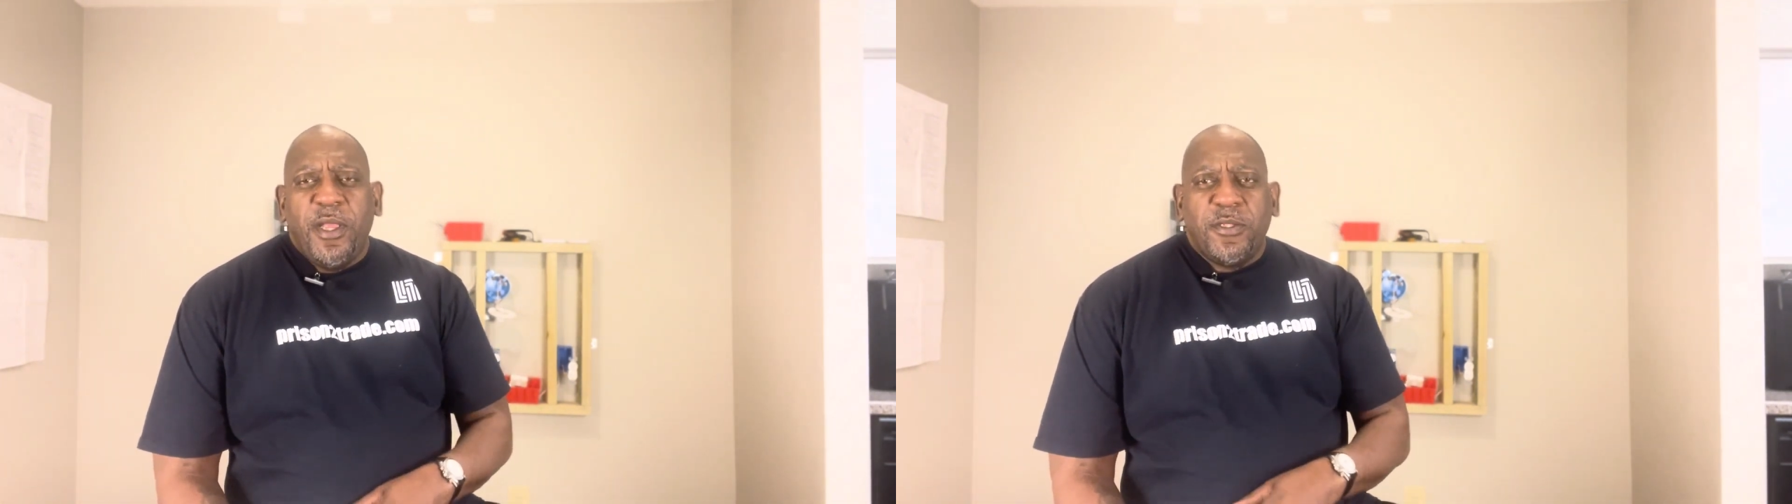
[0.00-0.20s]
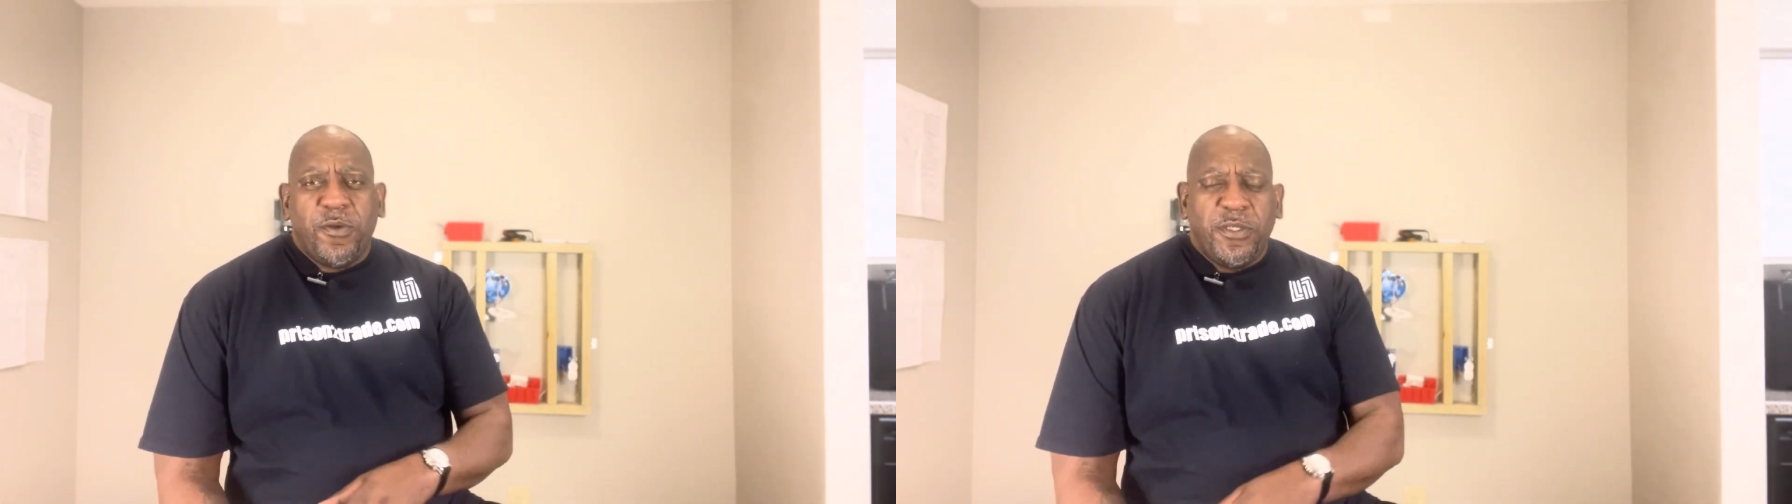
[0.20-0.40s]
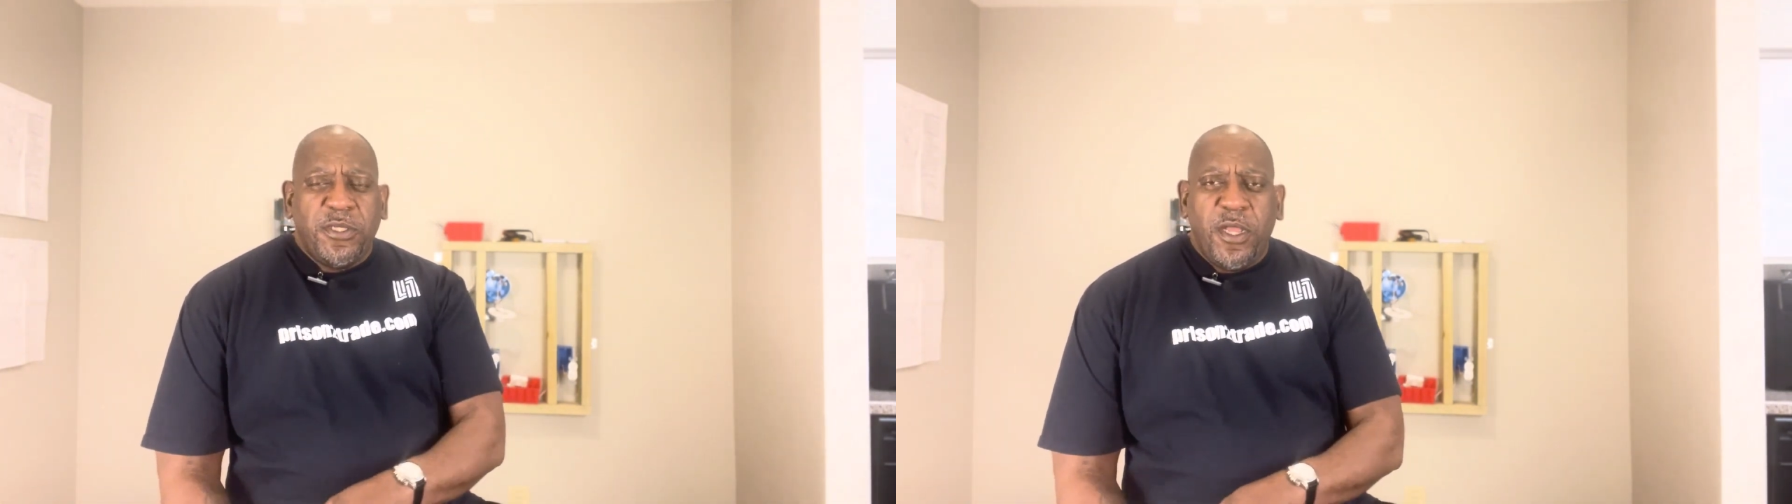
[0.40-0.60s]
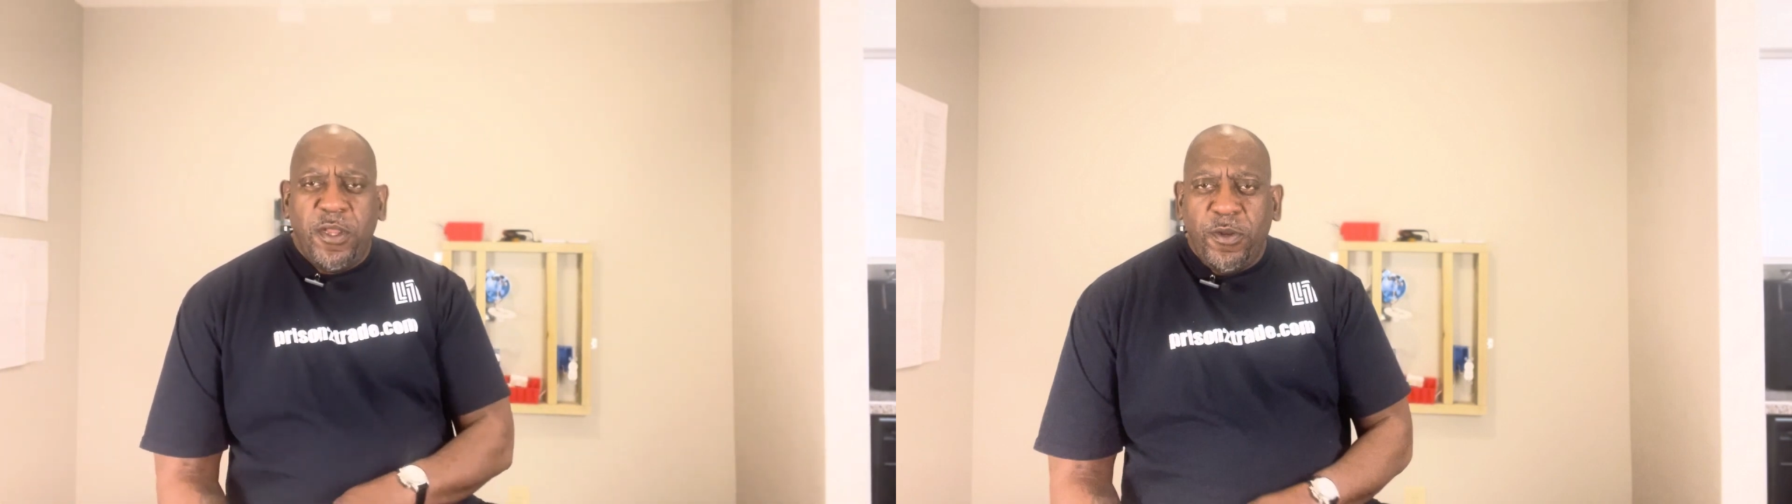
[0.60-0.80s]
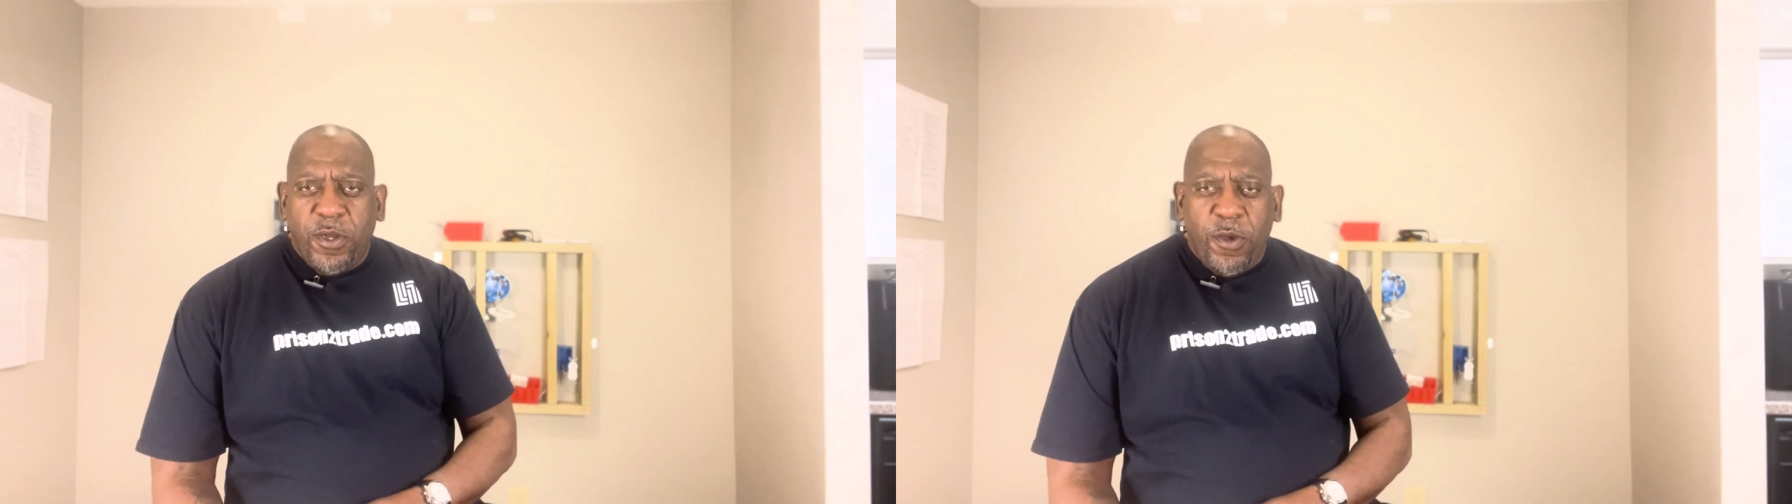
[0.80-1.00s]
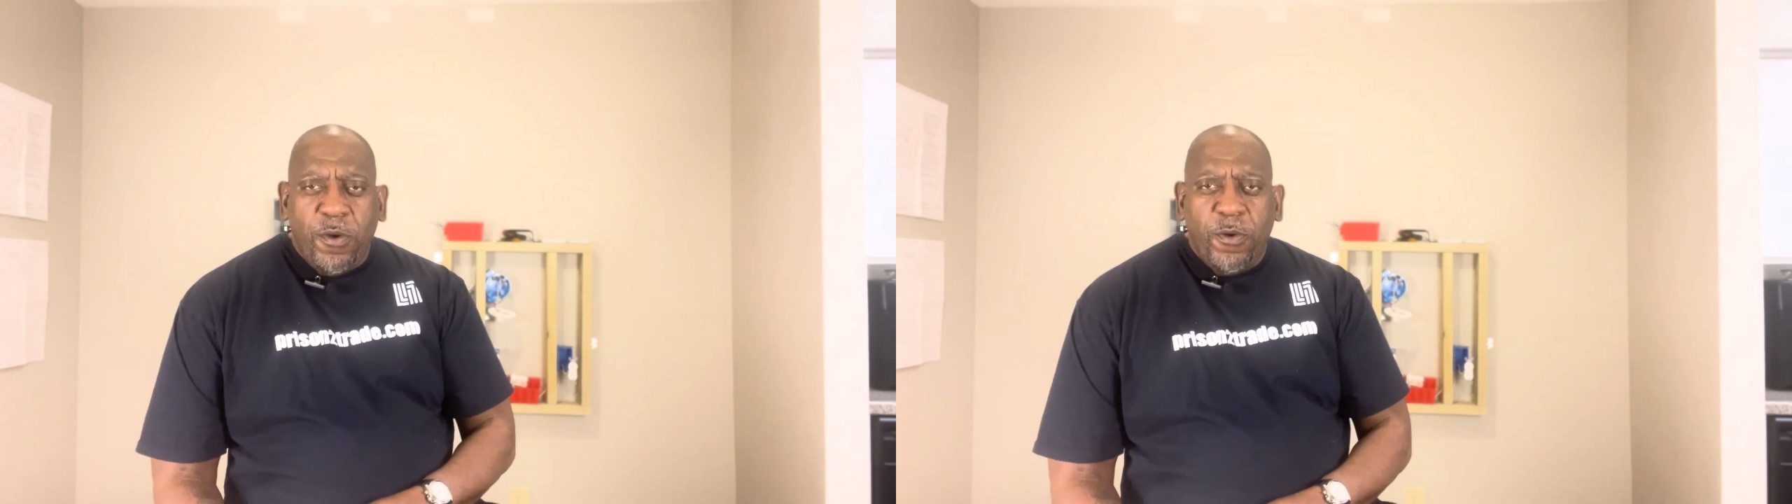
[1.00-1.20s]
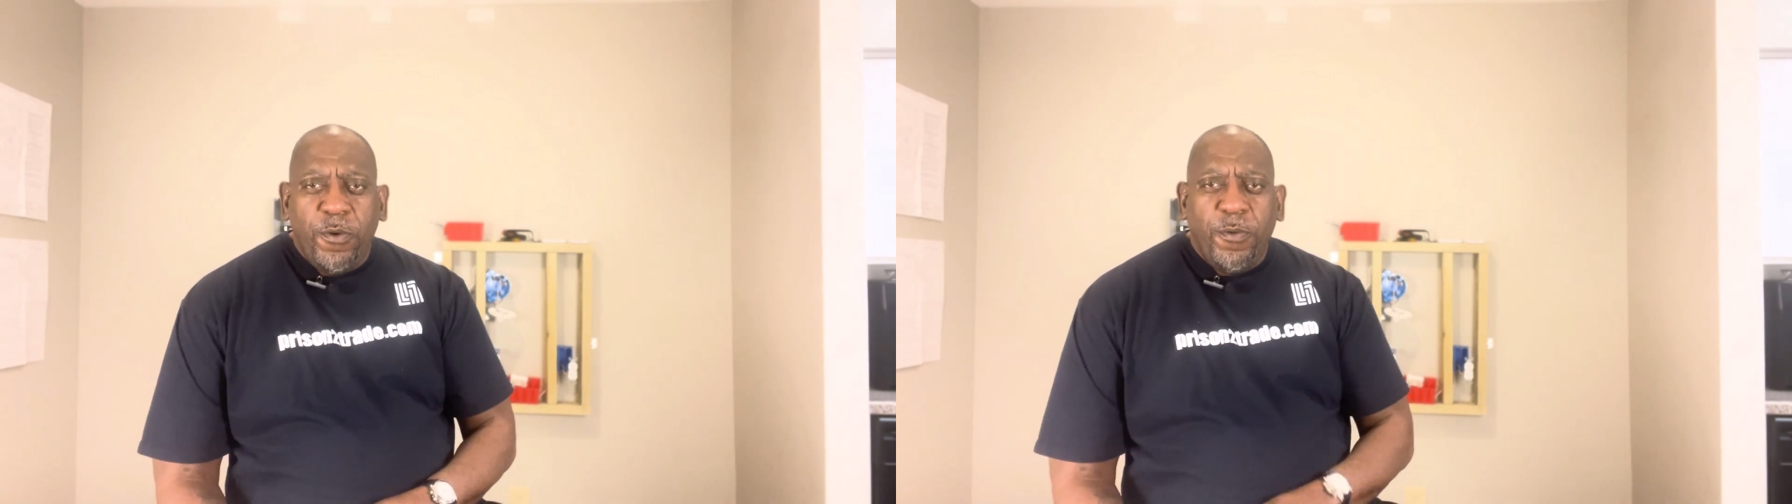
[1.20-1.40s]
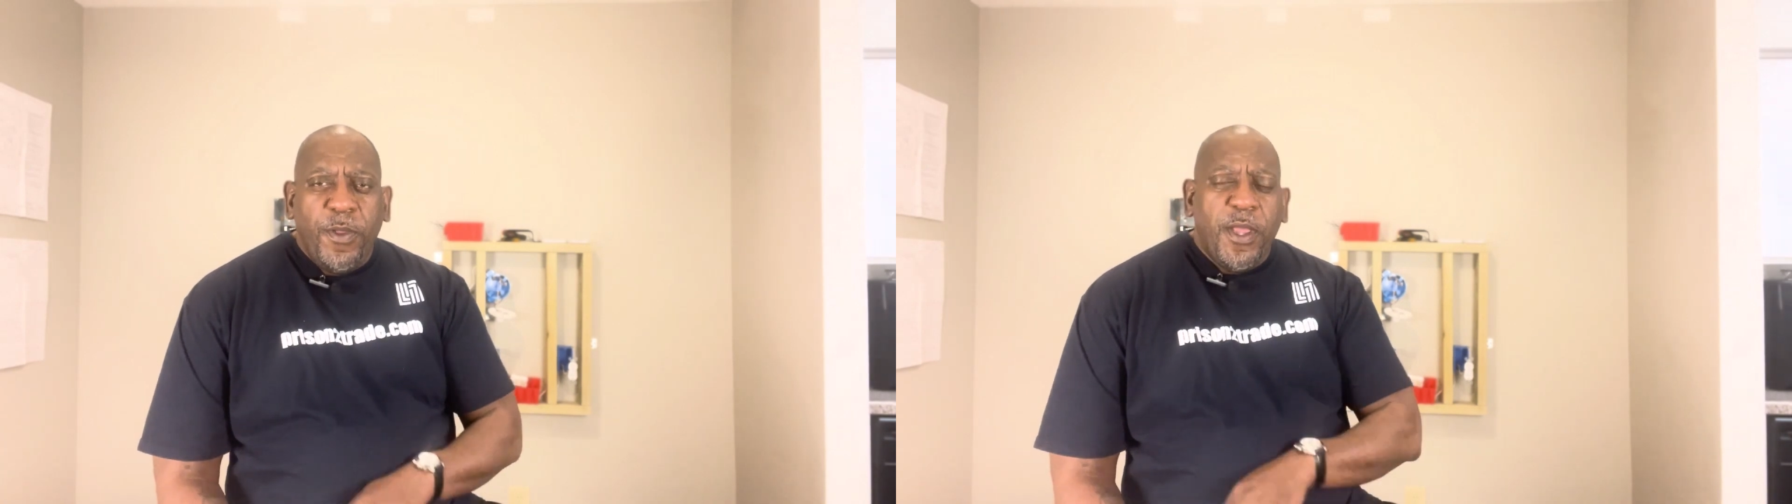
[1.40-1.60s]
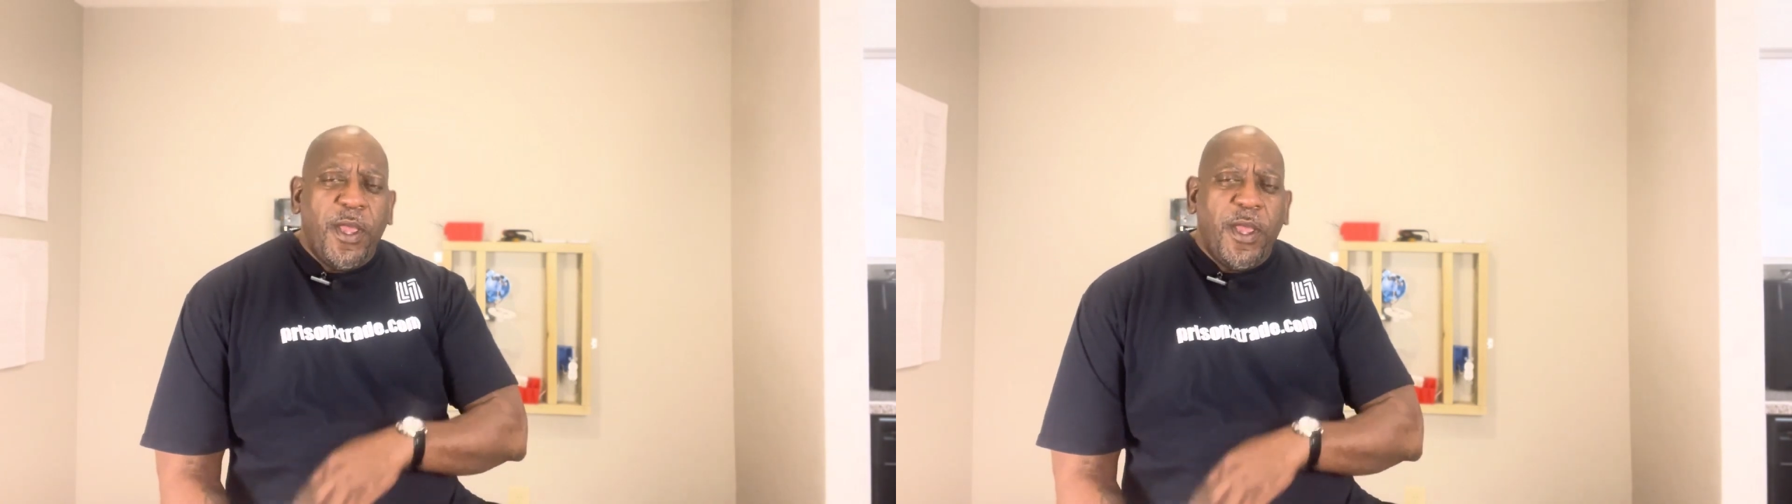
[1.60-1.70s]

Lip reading: It's going to tell you the code,